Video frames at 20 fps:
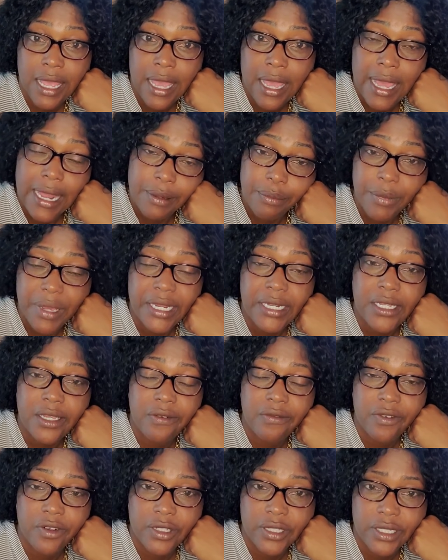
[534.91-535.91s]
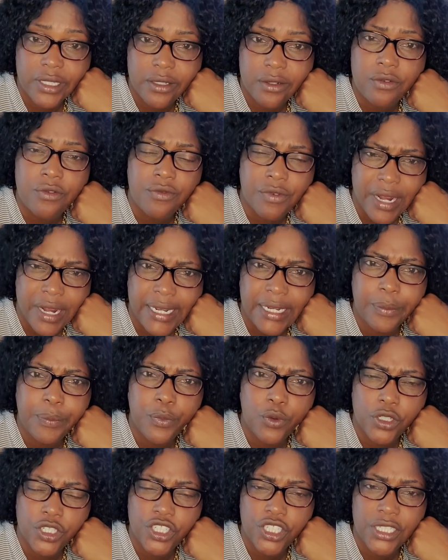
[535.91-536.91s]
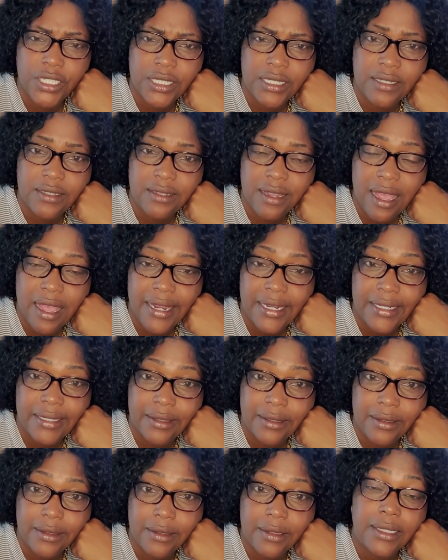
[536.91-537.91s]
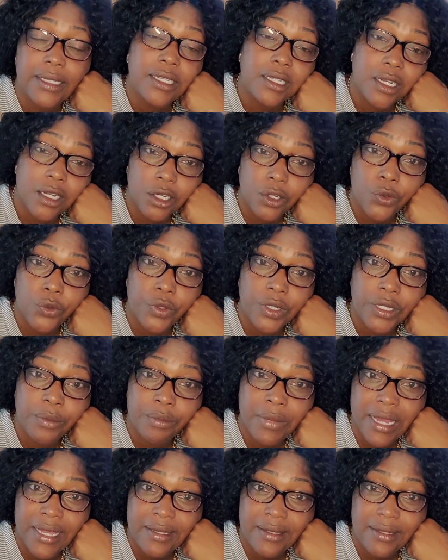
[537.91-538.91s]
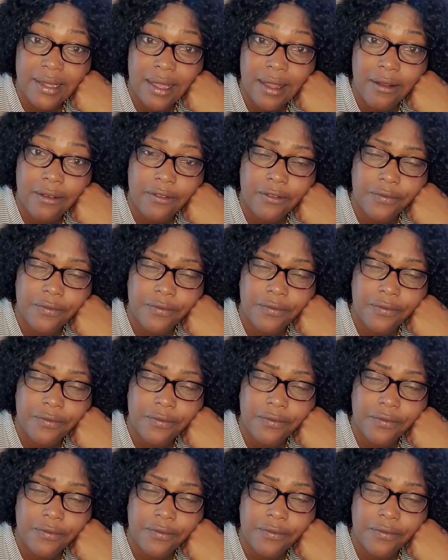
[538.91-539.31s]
And many of us really pushed it aside, including myself.